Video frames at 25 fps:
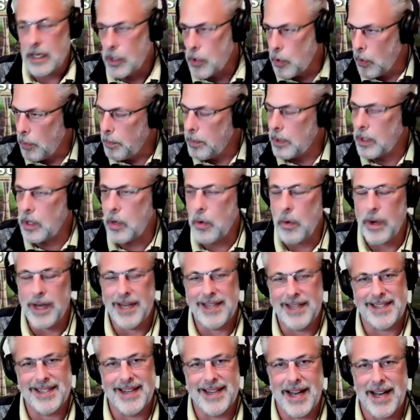Colt McCoy
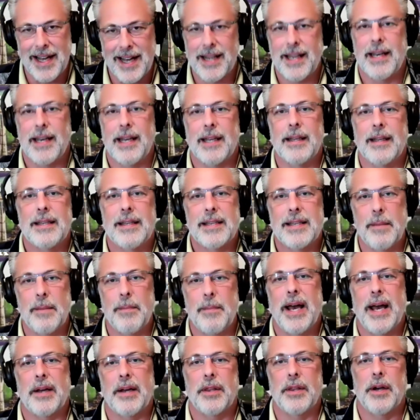is not going to sit
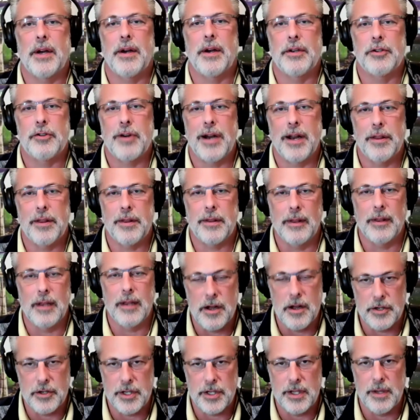back there and try to
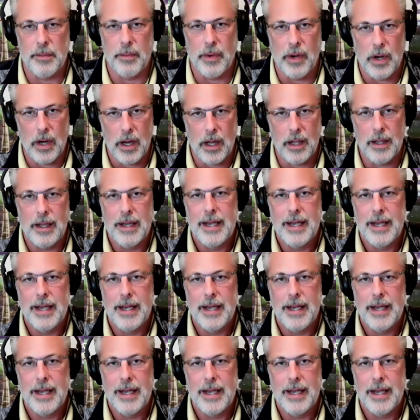launch the ball.